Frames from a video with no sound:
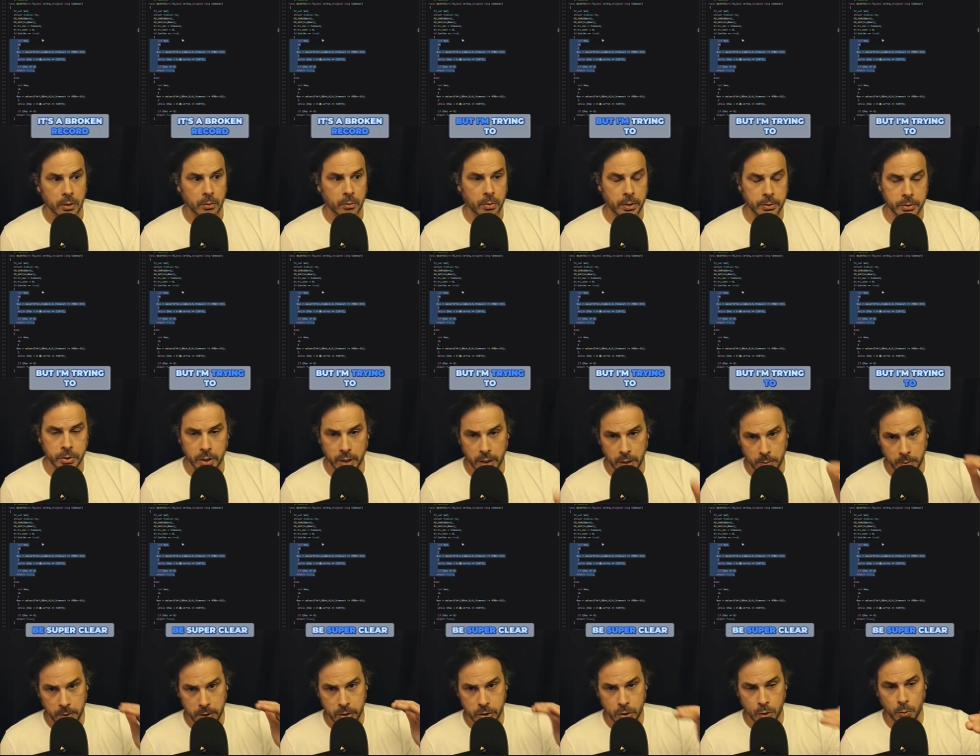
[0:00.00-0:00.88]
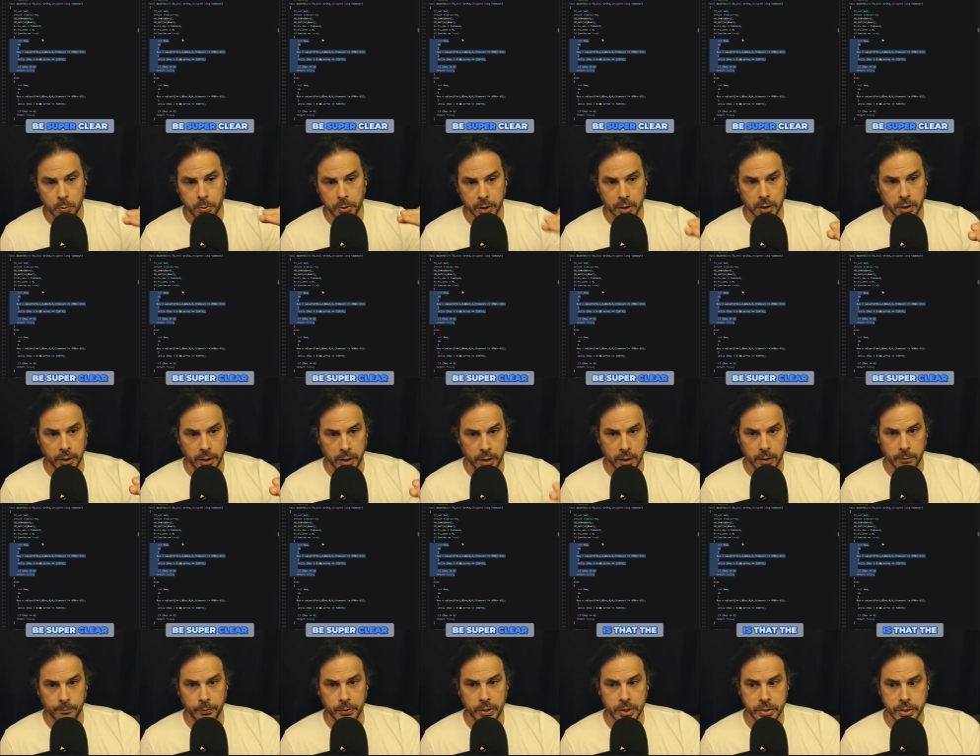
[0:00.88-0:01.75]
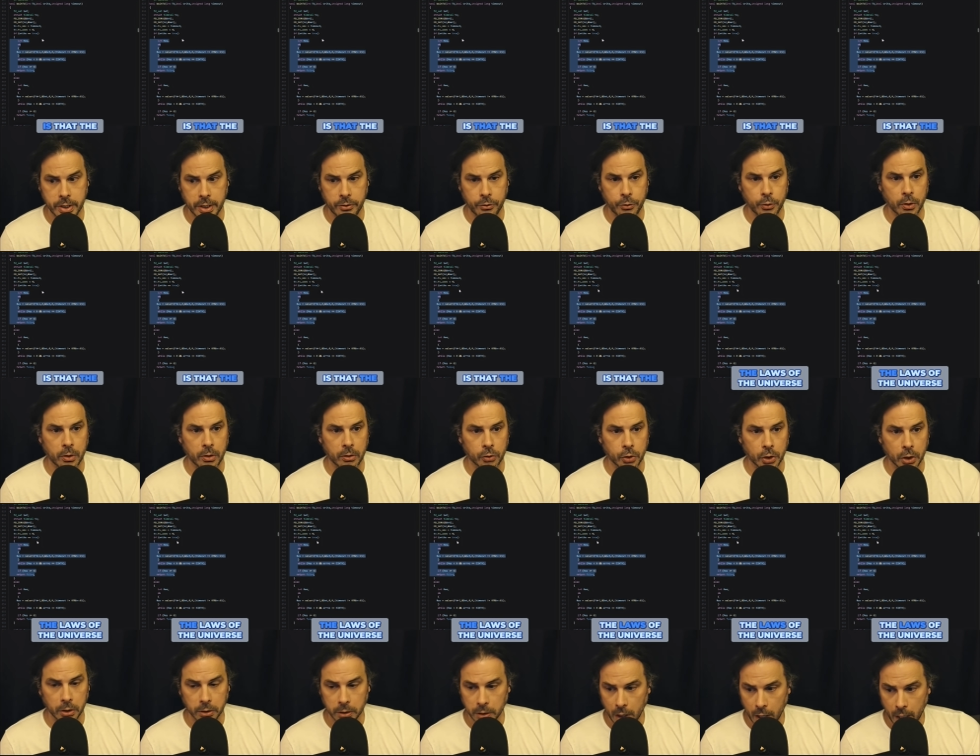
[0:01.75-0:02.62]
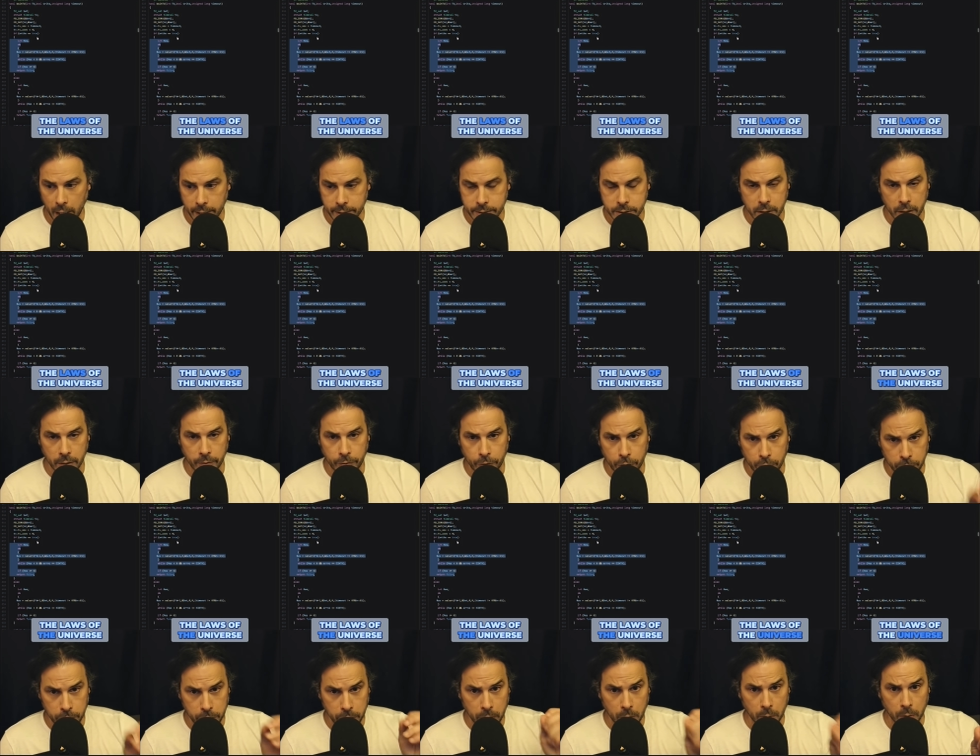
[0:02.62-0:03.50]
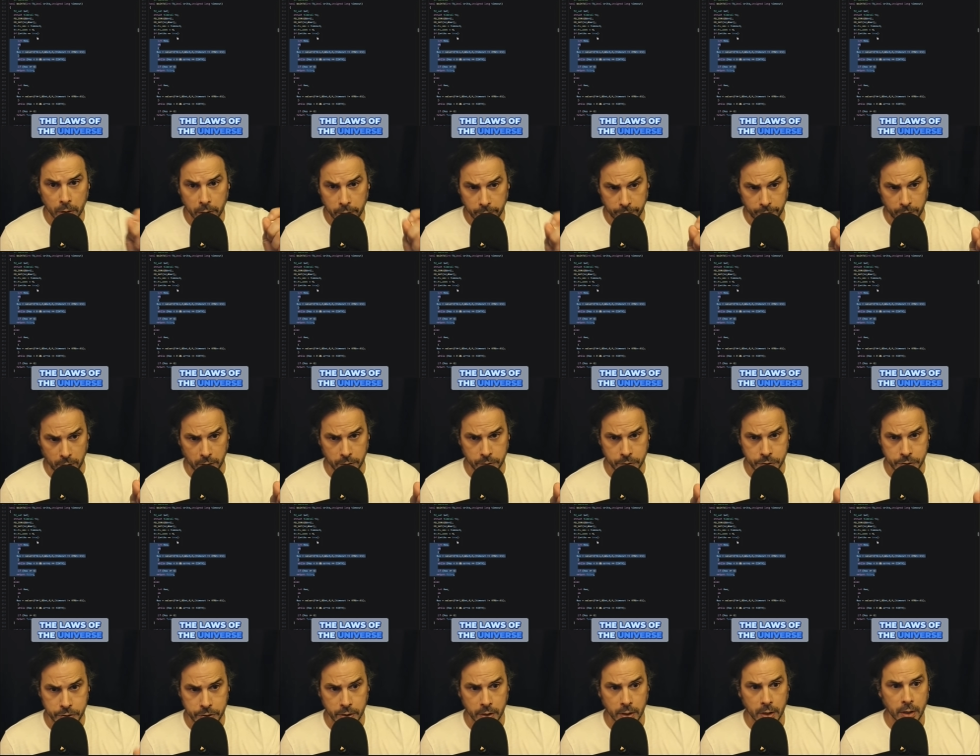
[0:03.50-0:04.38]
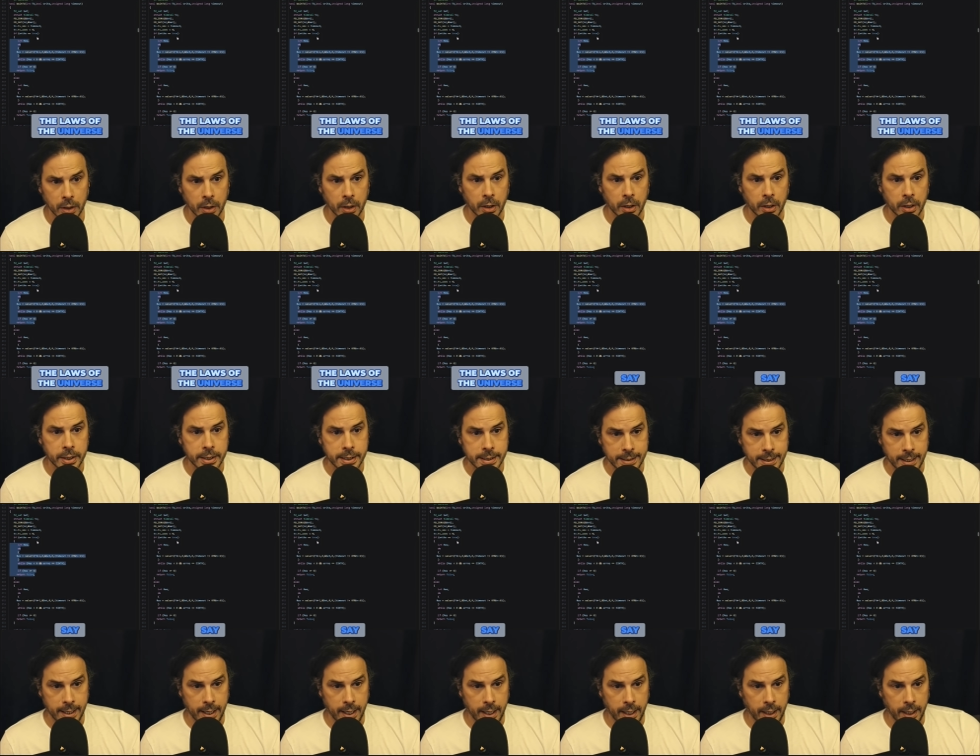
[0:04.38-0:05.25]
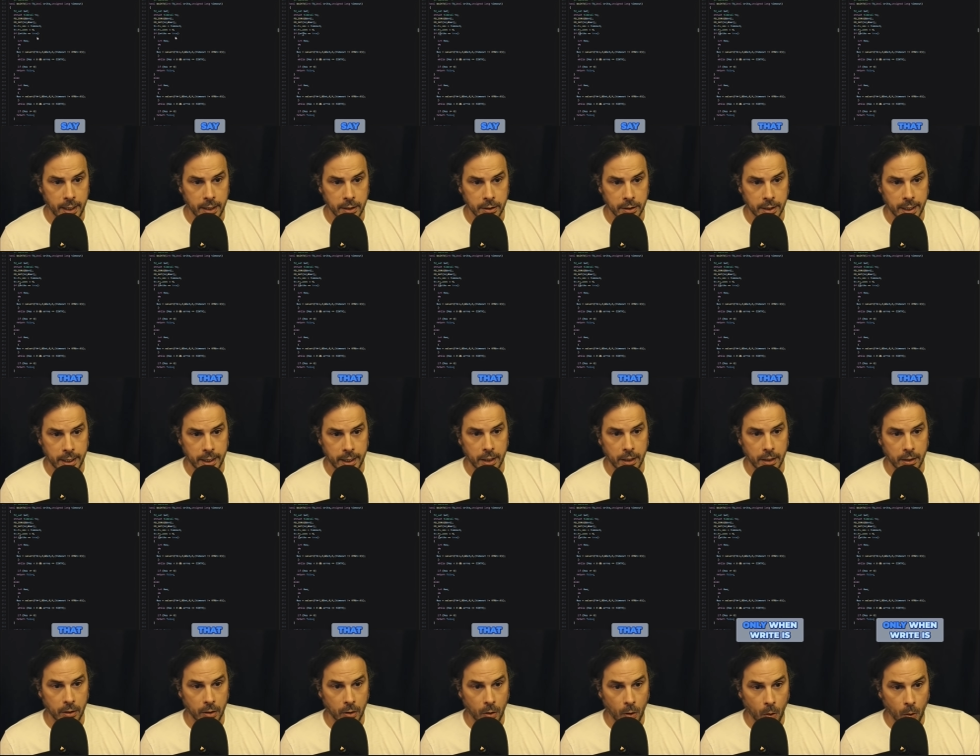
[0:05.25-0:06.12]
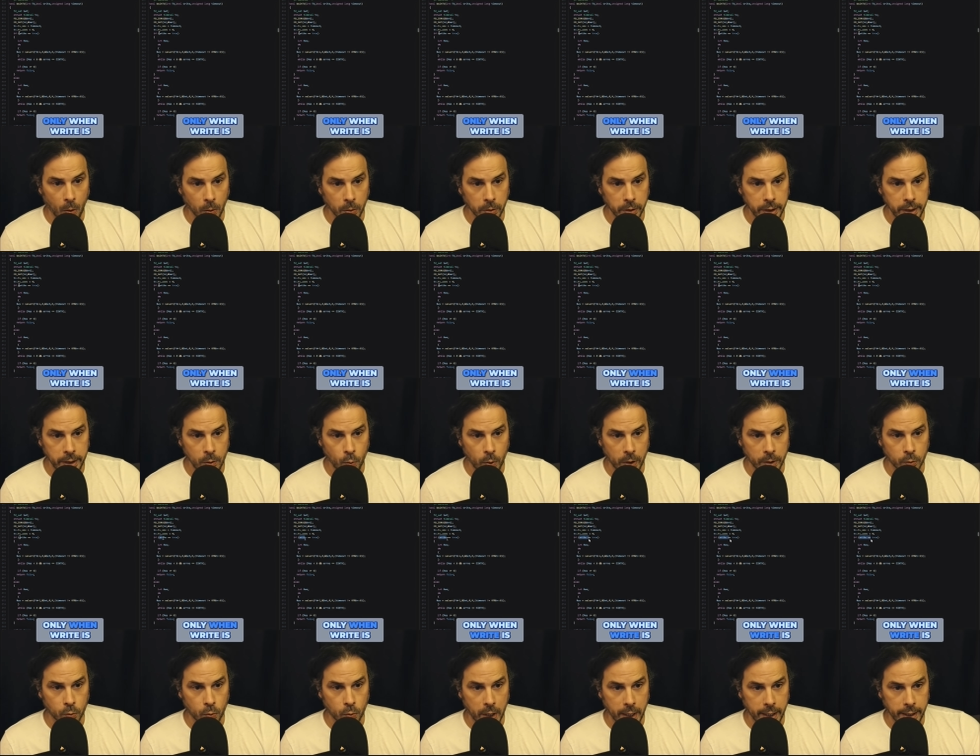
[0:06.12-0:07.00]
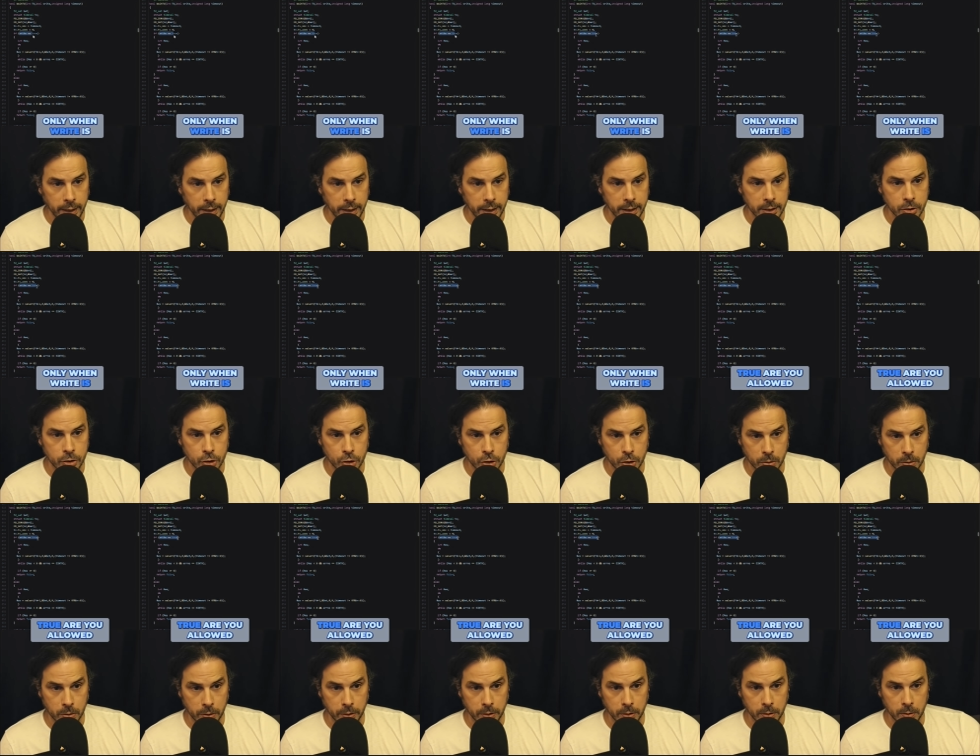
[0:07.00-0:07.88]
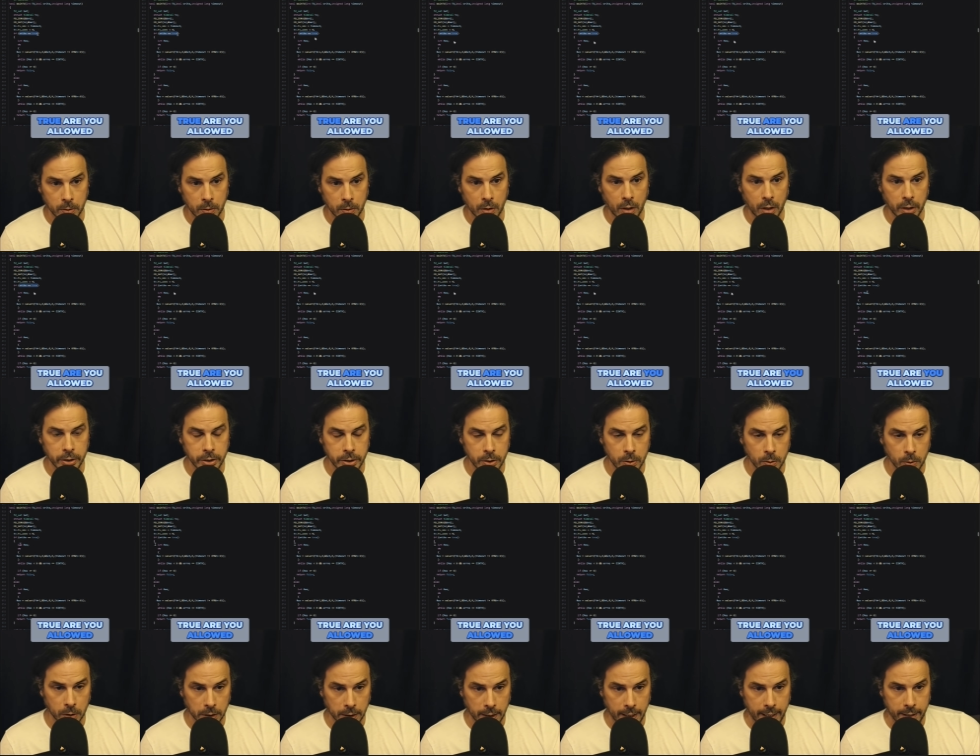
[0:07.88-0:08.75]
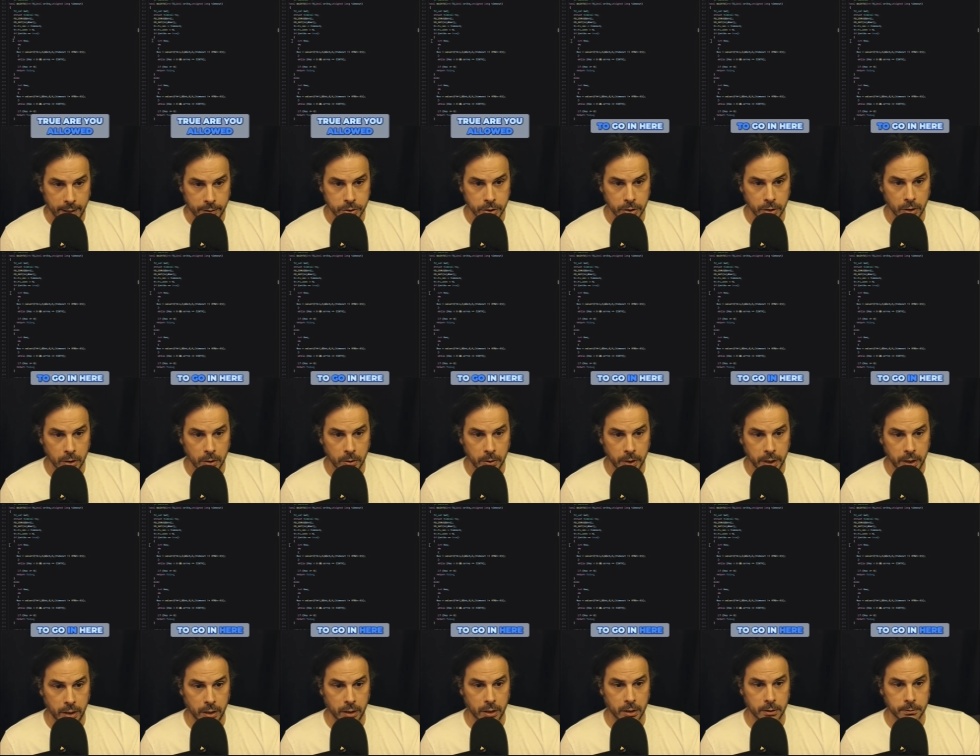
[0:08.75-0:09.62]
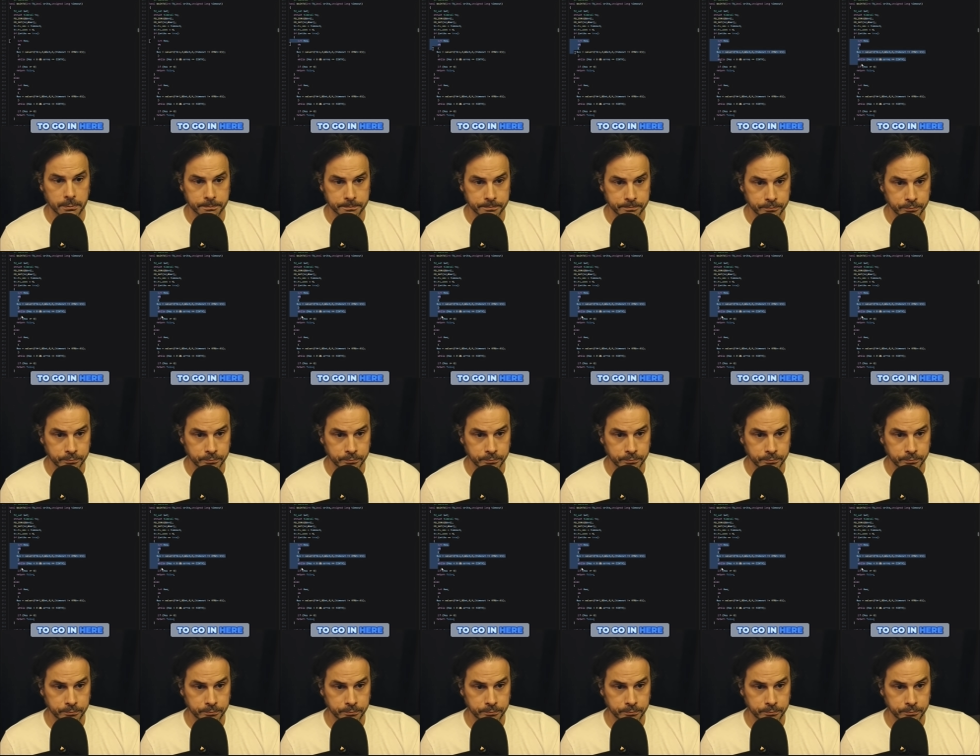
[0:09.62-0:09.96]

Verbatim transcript: but I'm trying to be super clear is that the, the laws of the universe say that only when right is true are you allowed to go in here.